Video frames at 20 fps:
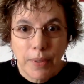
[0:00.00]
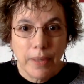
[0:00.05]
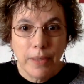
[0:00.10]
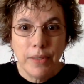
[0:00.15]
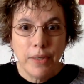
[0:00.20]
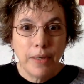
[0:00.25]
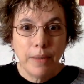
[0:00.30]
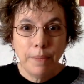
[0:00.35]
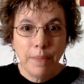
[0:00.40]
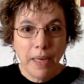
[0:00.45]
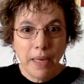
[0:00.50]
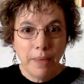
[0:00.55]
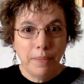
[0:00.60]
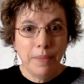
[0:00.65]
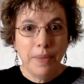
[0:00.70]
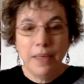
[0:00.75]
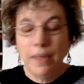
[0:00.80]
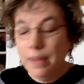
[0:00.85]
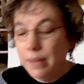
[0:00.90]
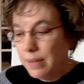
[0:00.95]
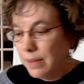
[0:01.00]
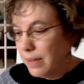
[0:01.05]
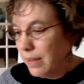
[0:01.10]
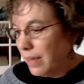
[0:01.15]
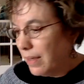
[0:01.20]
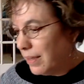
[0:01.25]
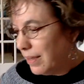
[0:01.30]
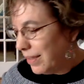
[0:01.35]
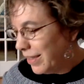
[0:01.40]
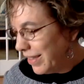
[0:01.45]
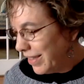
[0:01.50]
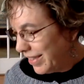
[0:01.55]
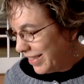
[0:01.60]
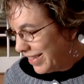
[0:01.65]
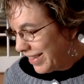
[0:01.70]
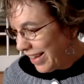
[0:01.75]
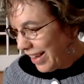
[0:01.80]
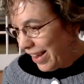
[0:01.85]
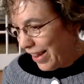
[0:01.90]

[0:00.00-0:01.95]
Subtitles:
project bag business.